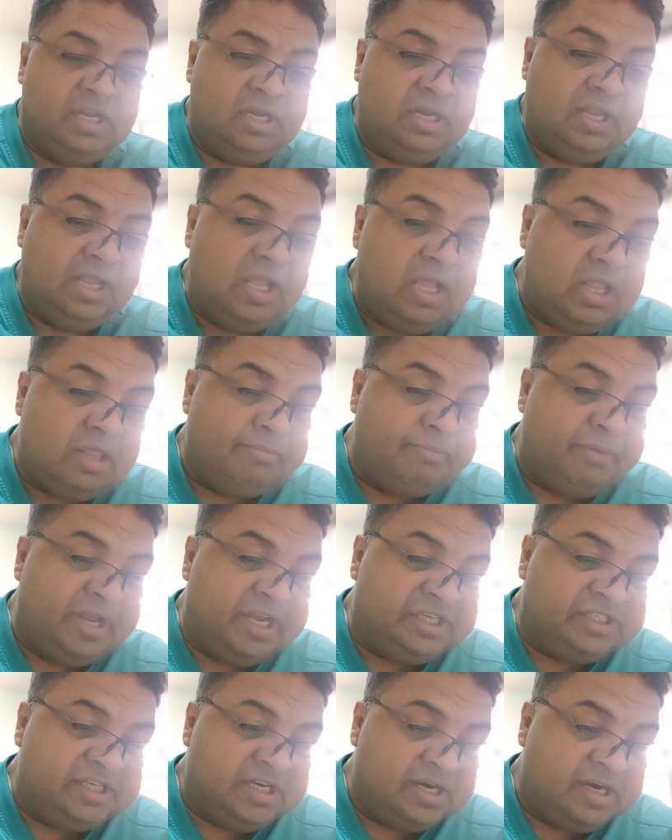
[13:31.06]
is
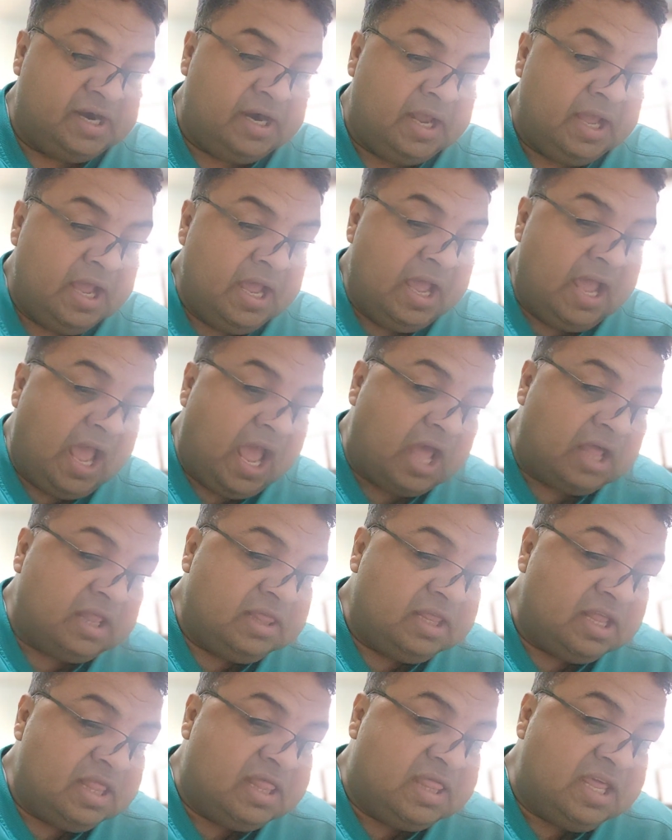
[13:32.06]
measured as
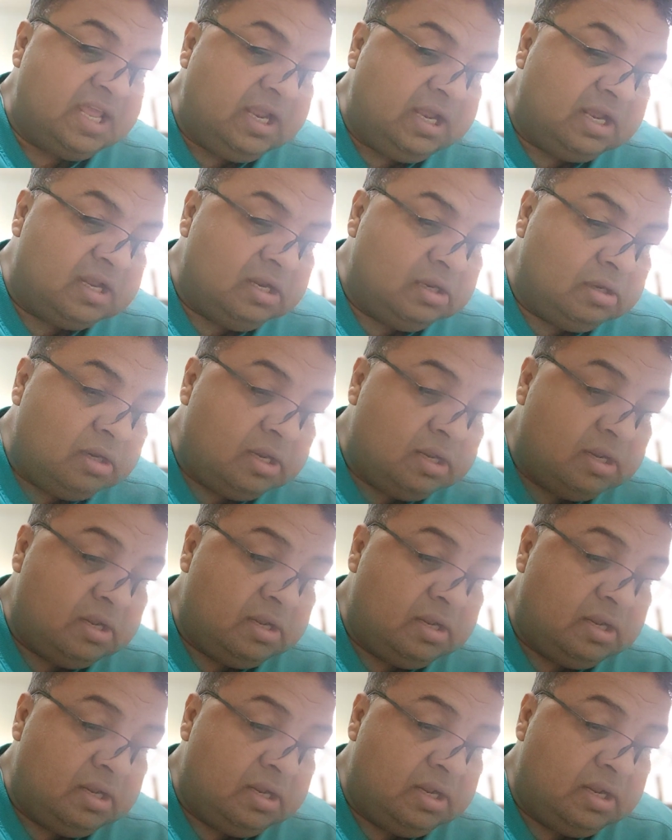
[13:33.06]
the
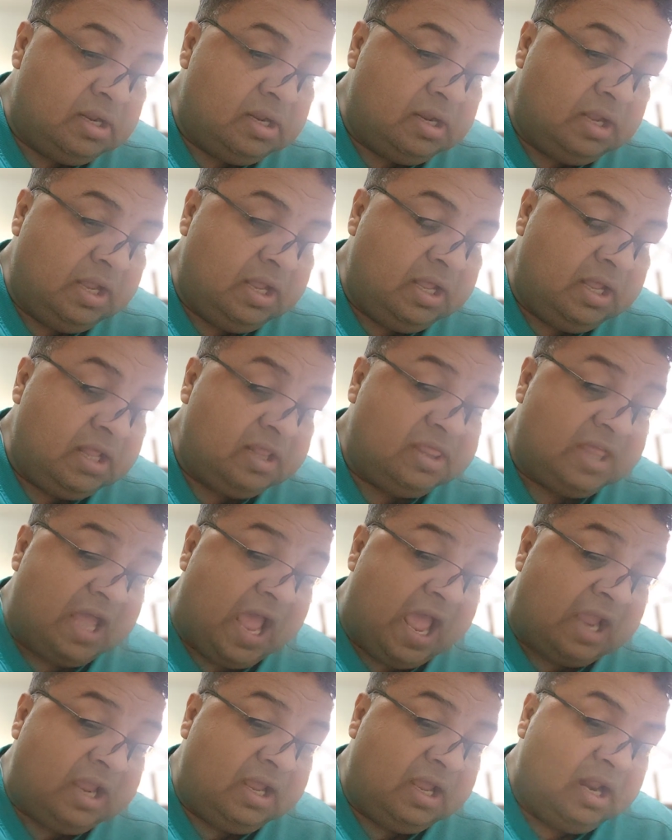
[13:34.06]
is the
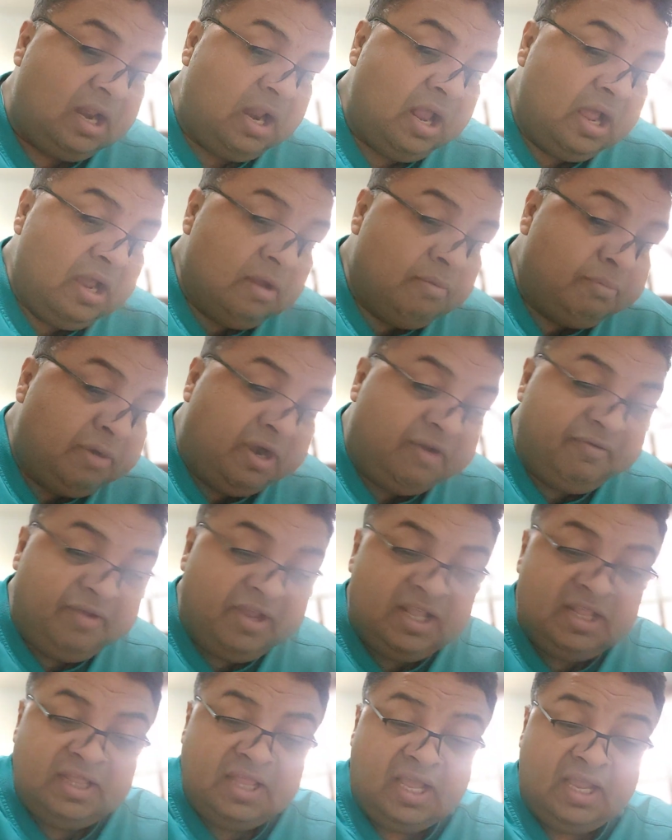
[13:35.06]
angle
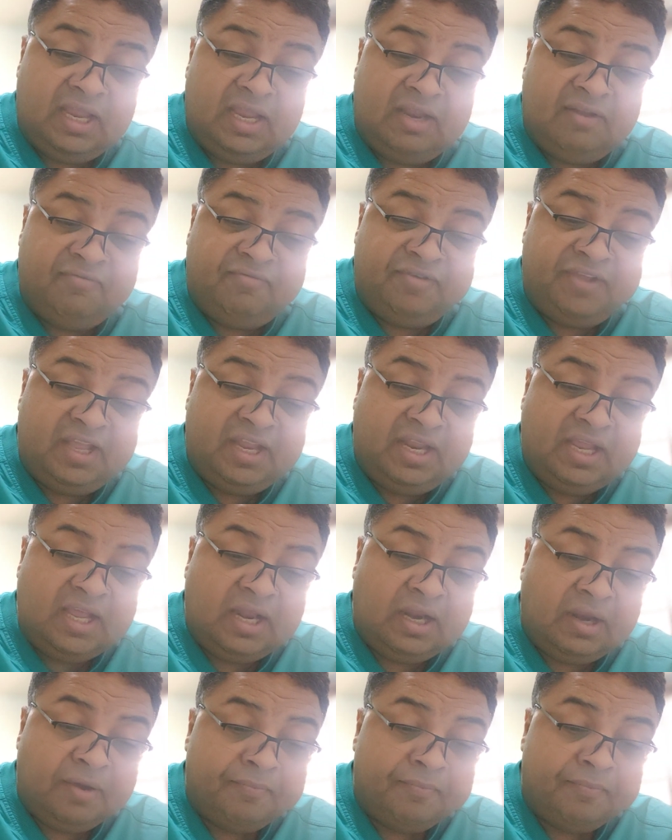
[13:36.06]
between the inferior